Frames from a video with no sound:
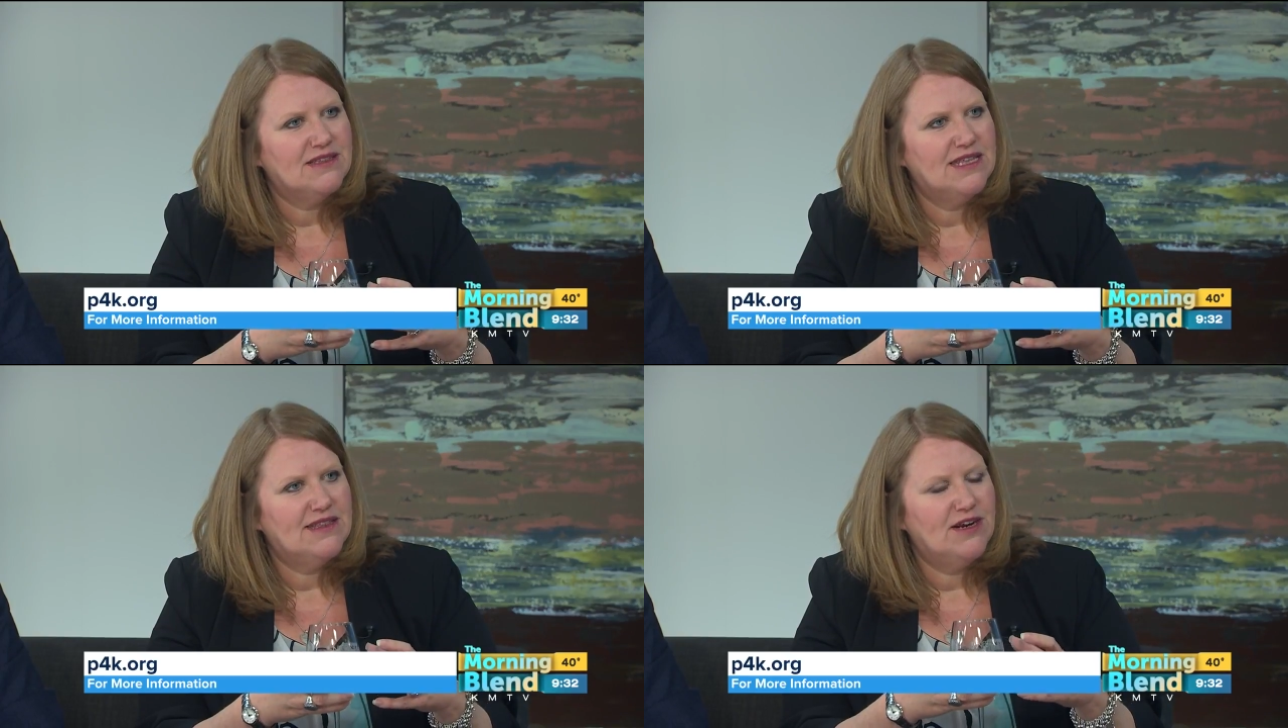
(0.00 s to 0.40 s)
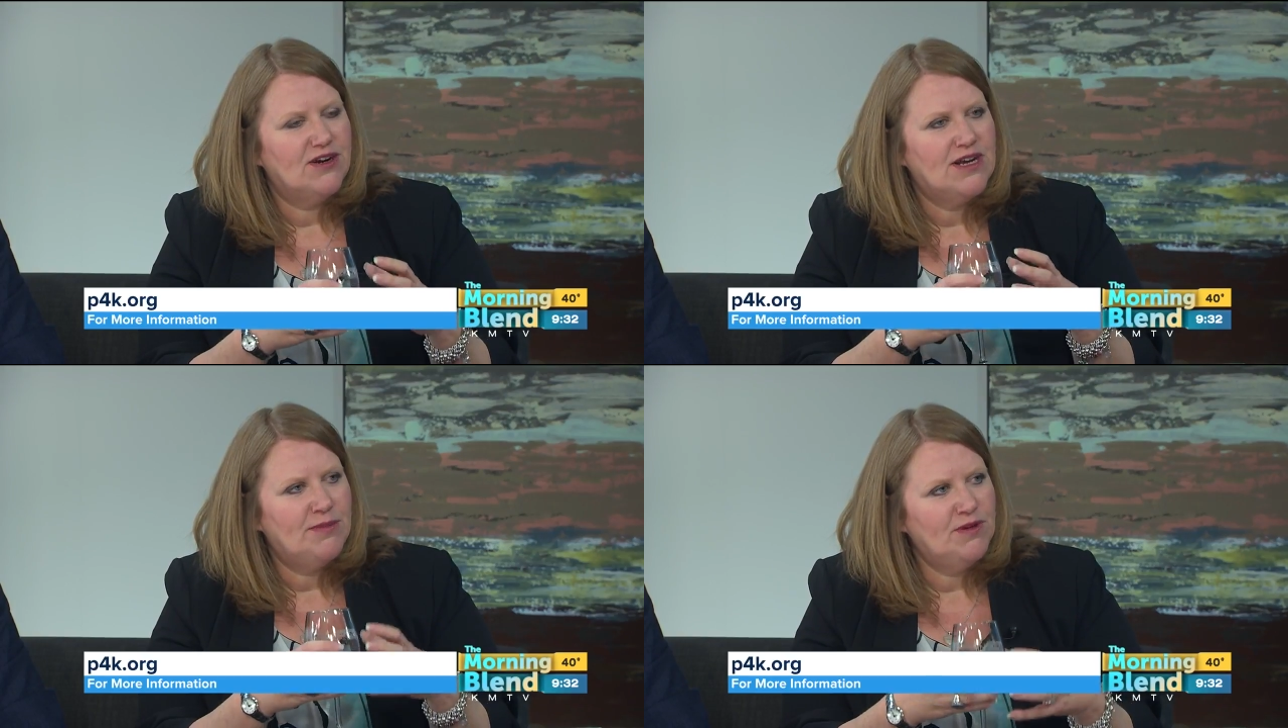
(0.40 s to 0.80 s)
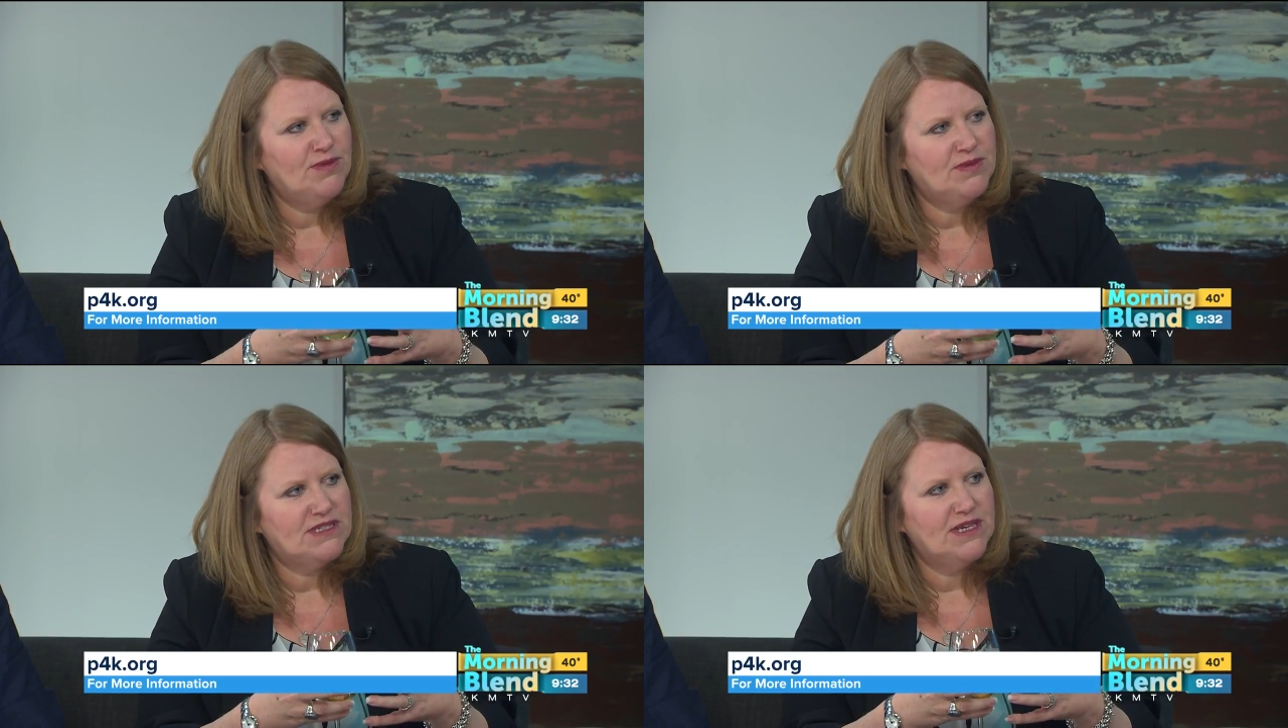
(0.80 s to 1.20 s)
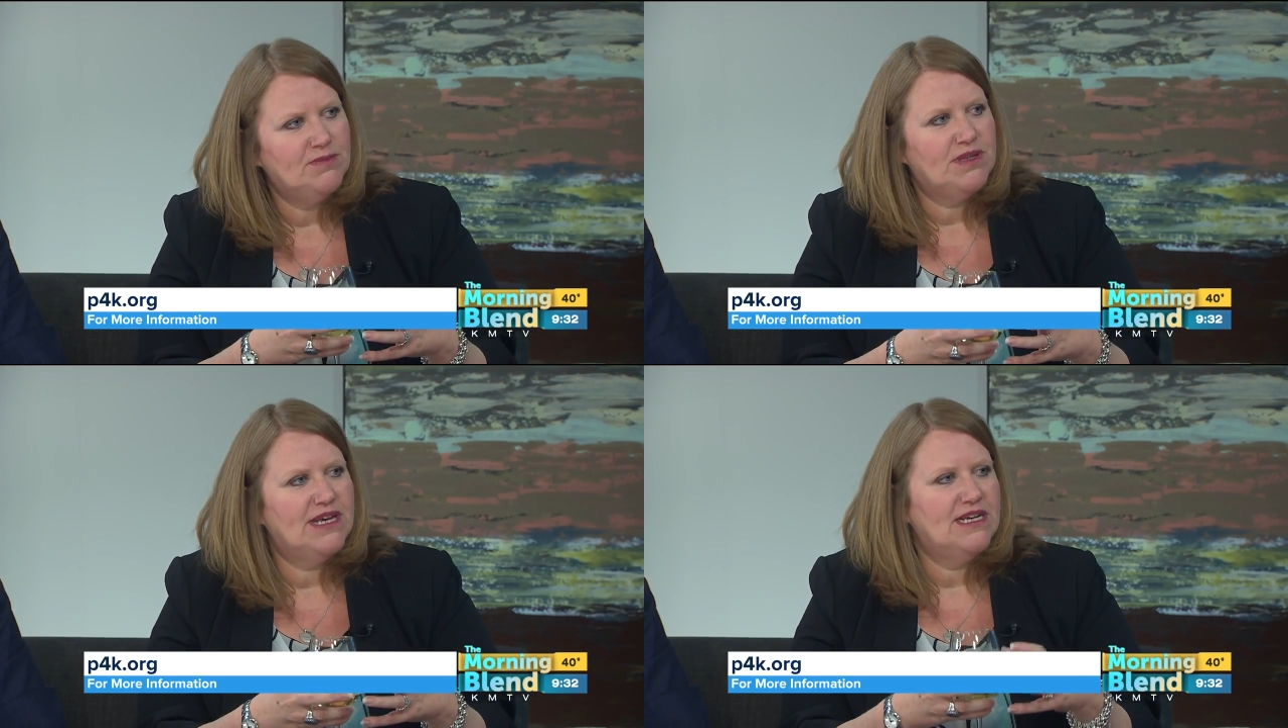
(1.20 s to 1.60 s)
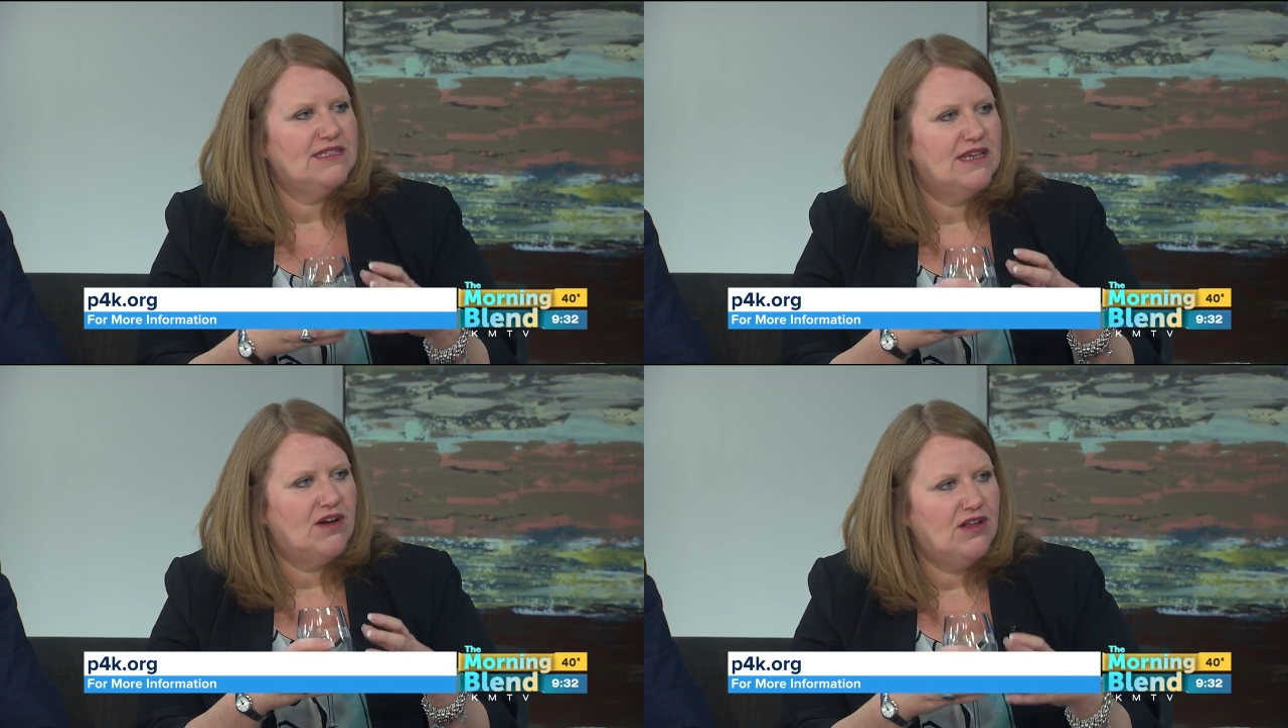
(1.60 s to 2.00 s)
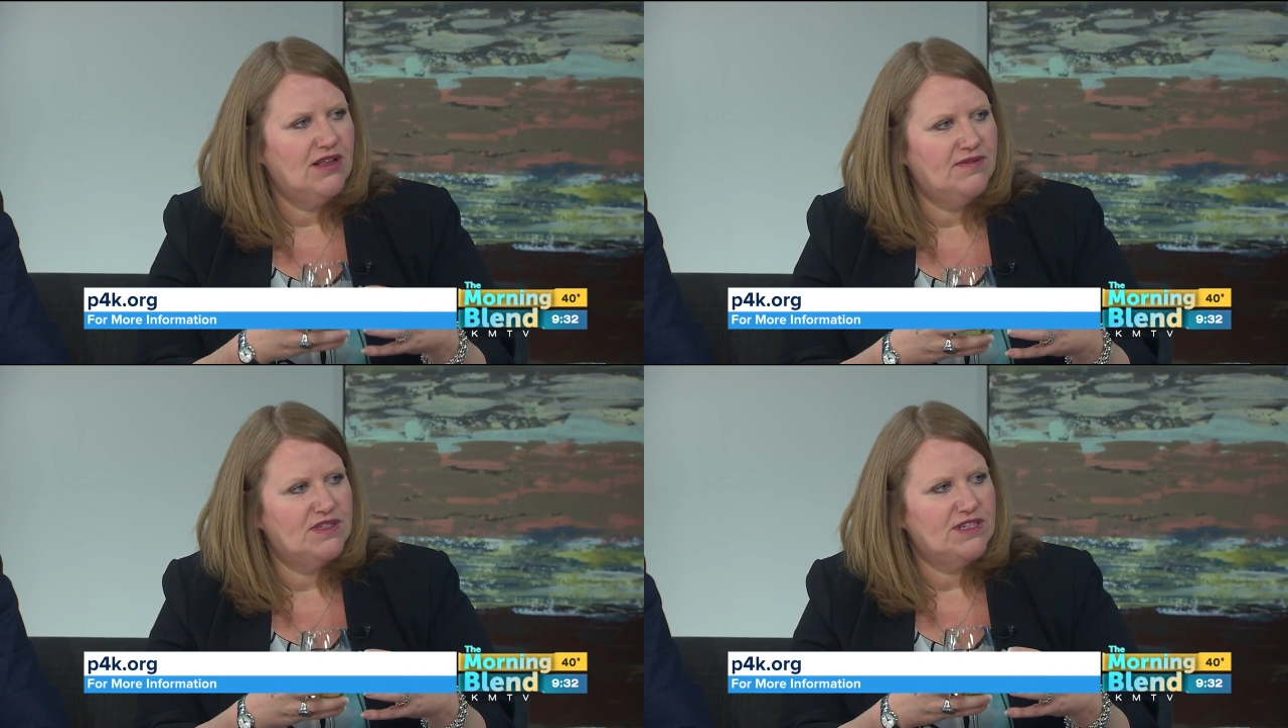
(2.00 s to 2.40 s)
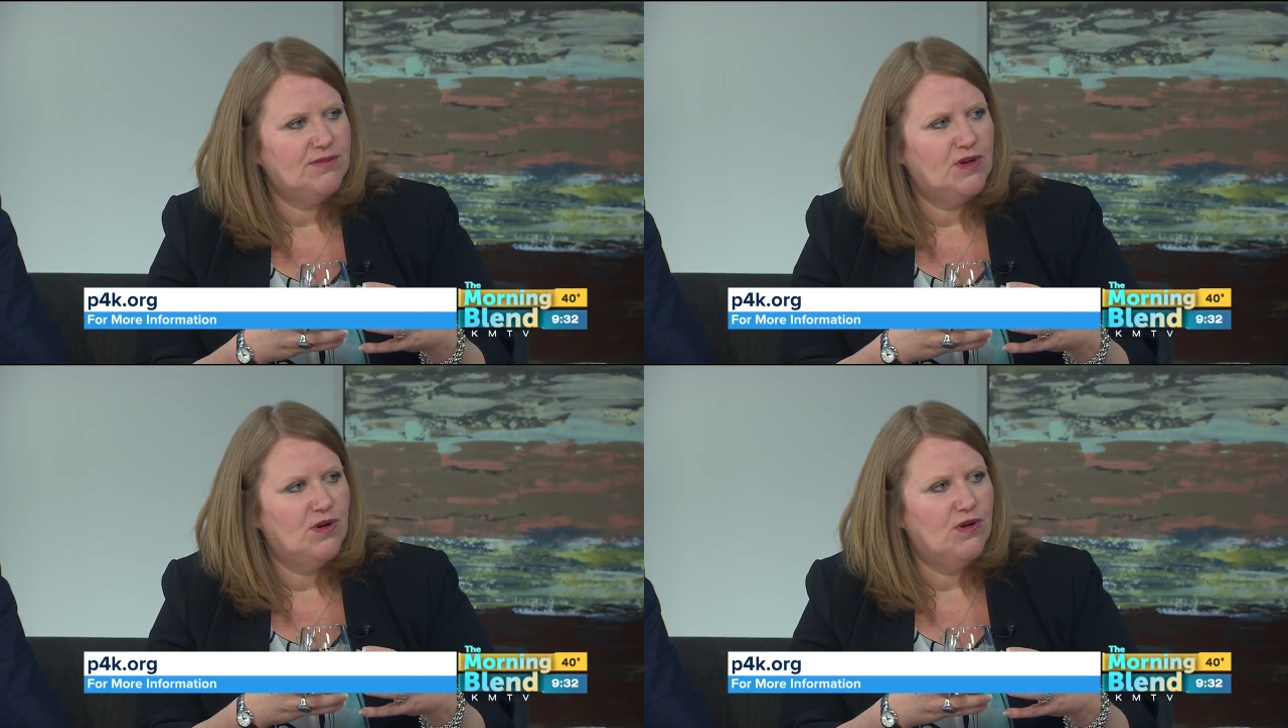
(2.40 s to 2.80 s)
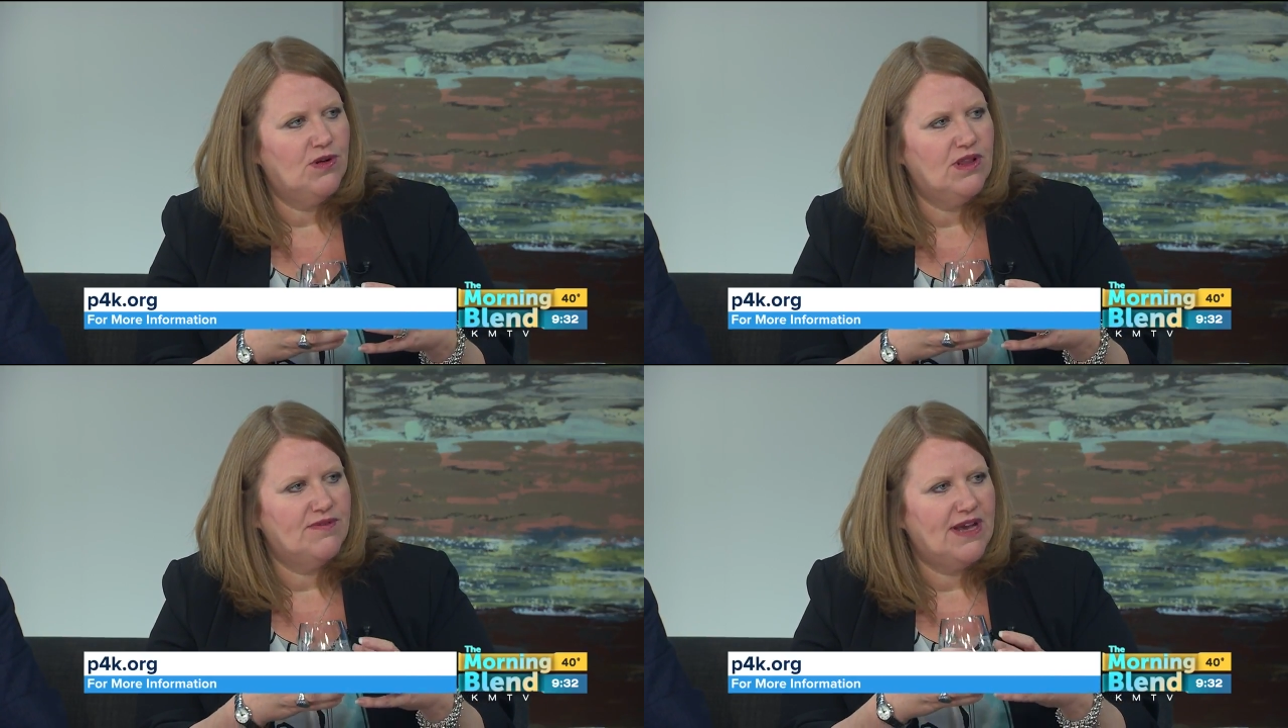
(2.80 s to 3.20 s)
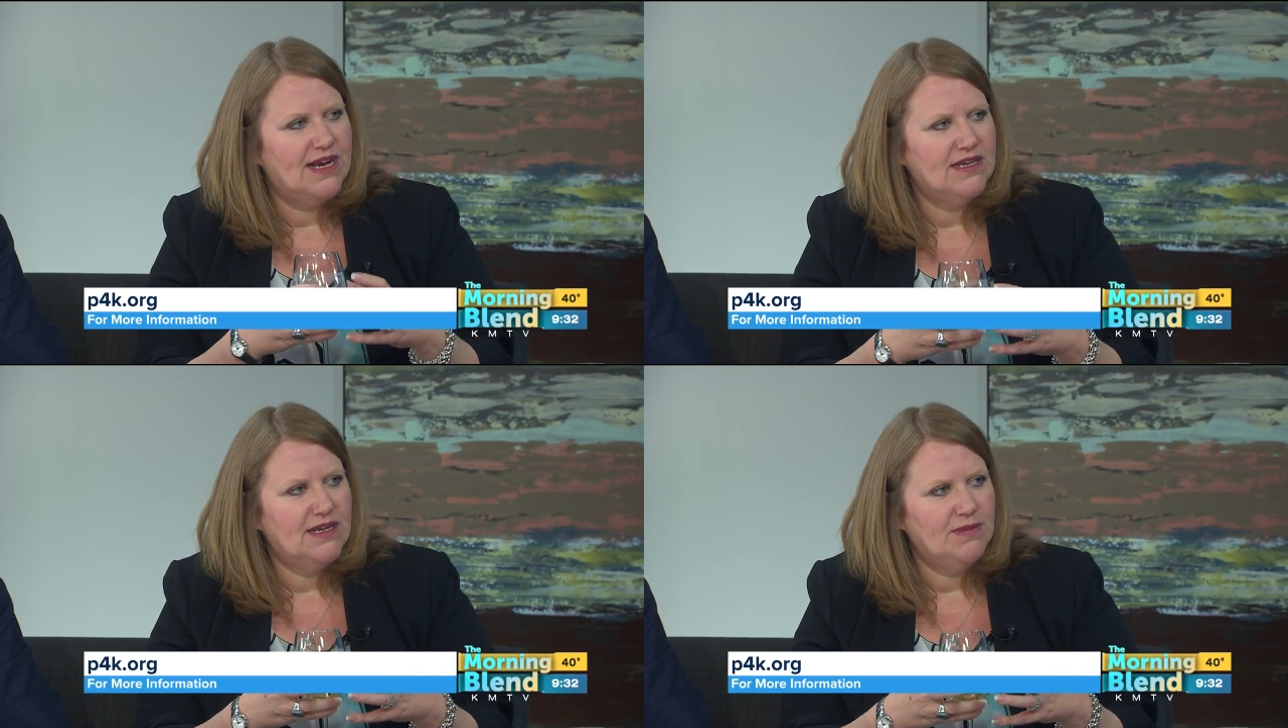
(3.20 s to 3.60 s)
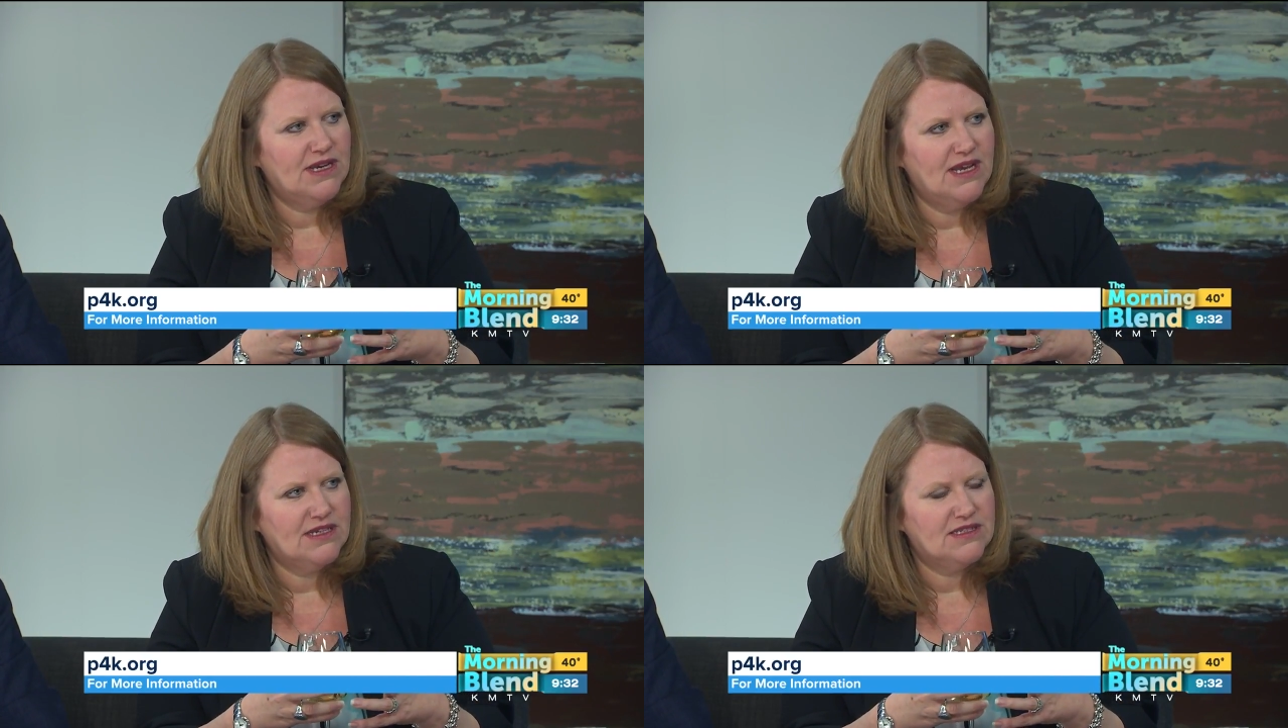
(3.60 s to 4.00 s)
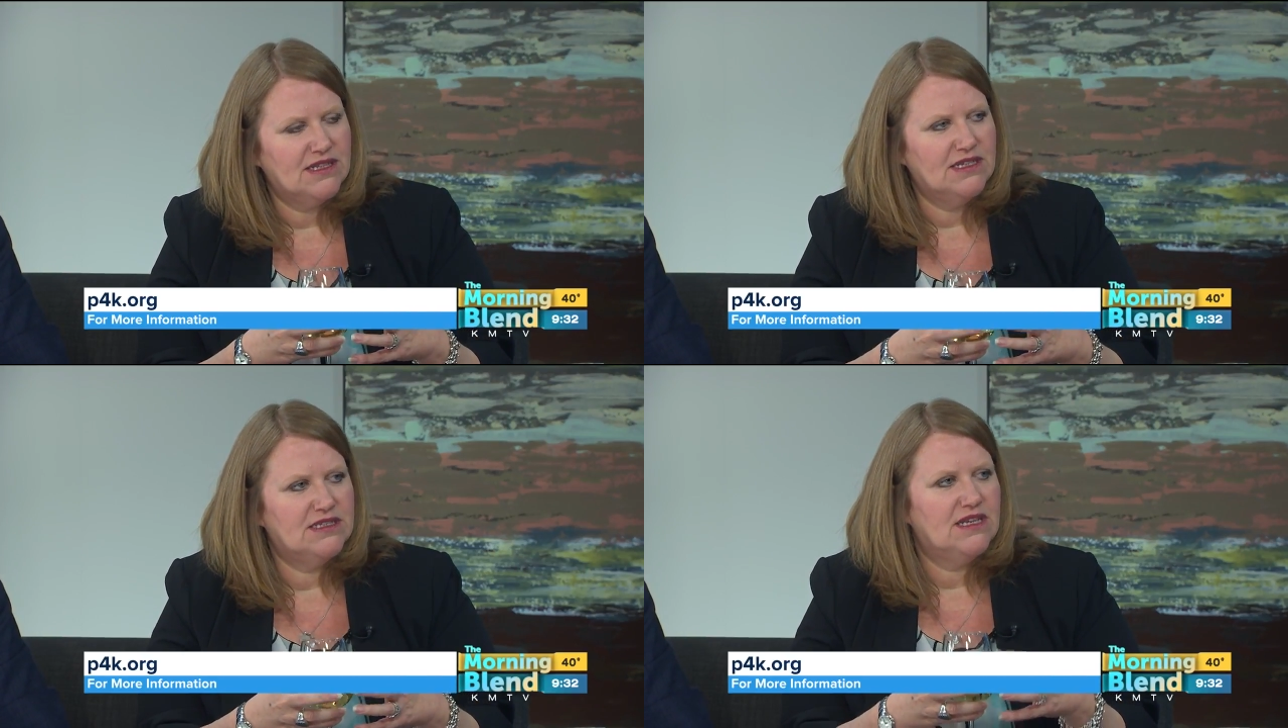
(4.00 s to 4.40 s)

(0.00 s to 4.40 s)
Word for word: that they're coming from the same place, they all have the same goal of academic excellence,